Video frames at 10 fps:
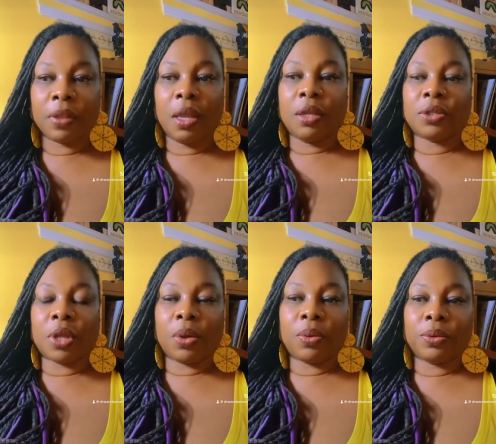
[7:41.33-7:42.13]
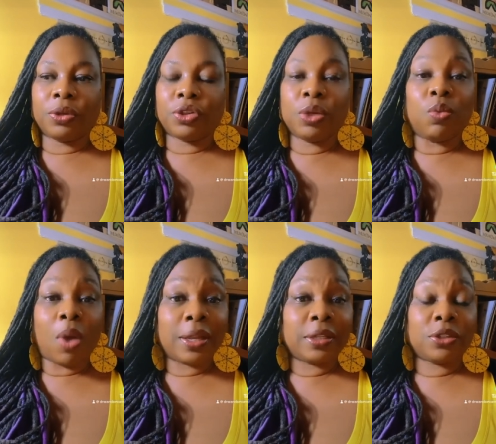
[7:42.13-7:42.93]
So she
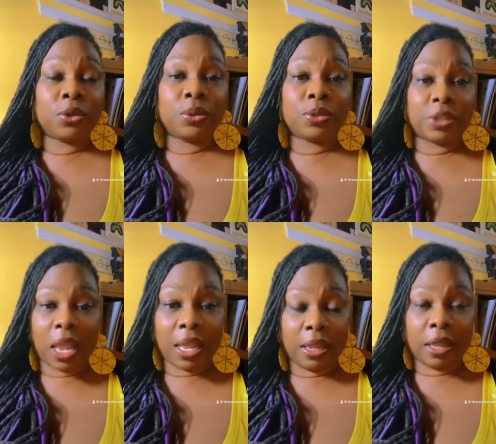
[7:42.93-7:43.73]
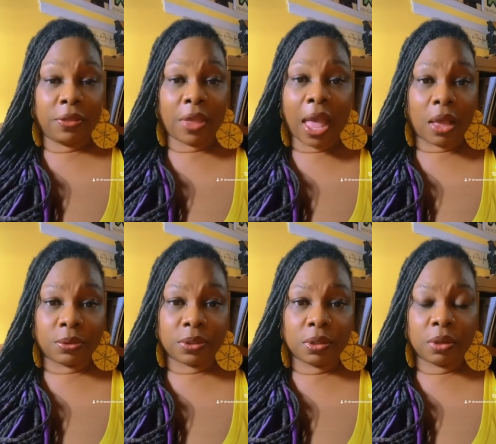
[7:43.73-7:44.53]
wanted to stay in the
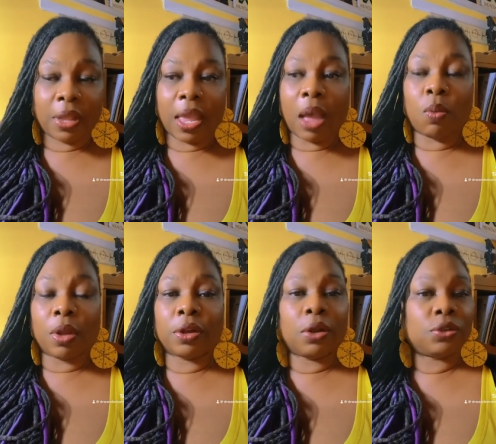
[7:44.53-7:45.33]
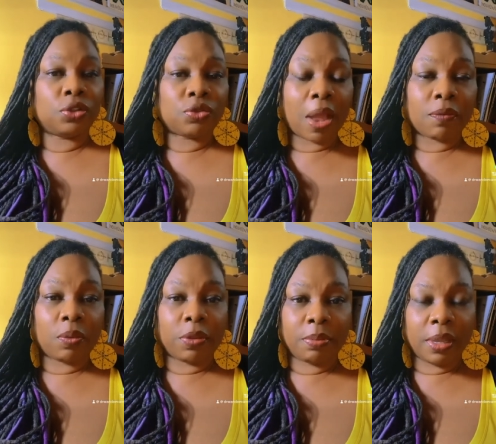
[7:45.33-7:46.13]
house. Okay, I wanted her to travel
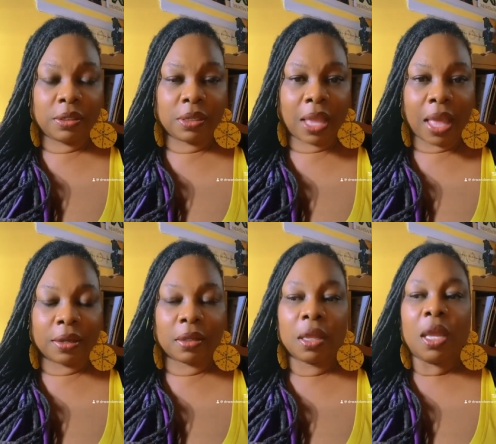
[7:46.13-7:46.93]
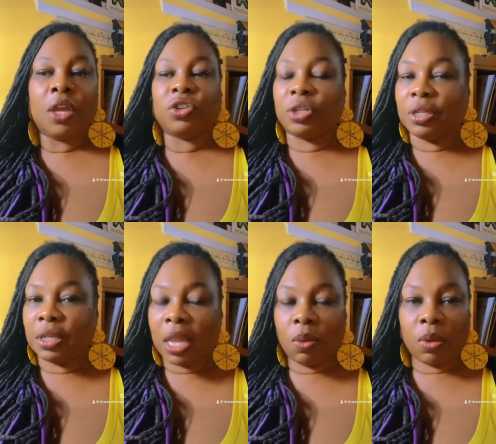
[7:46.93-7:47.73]
with me to Ghana. She did
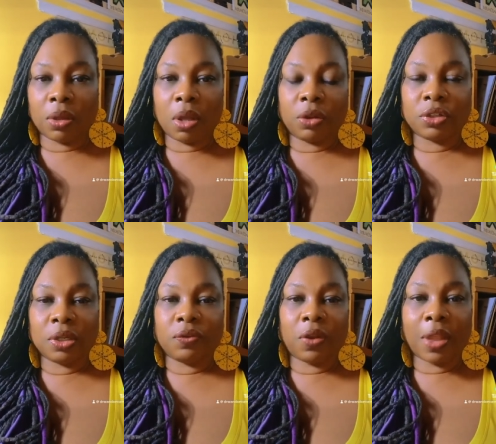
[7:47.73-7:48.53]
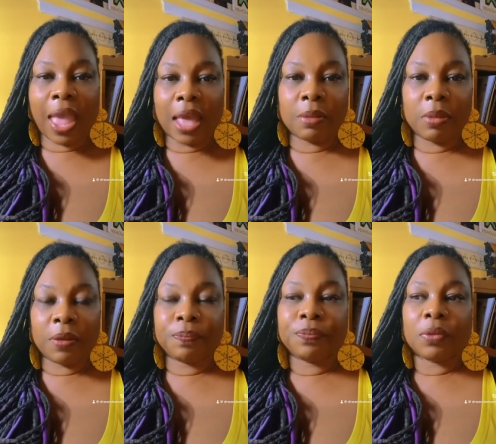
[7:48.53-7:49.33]
not want to go. She was very
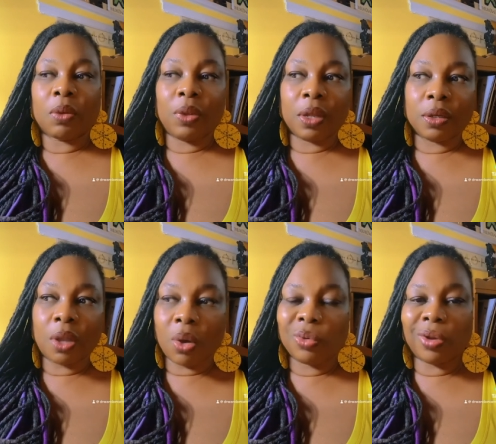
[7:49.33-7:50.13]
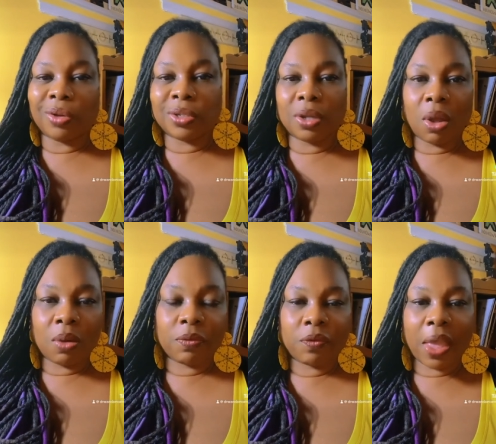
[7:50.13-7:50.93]
adamant. We are no nursing
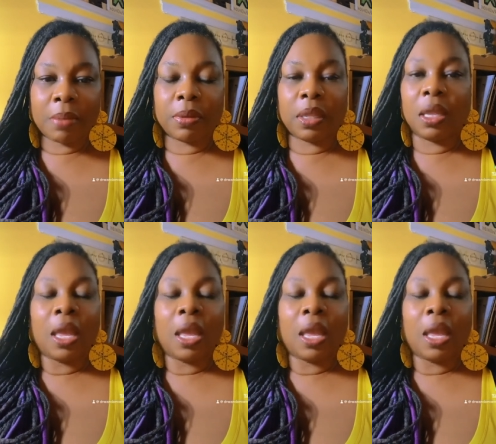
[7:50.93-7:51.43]
home family.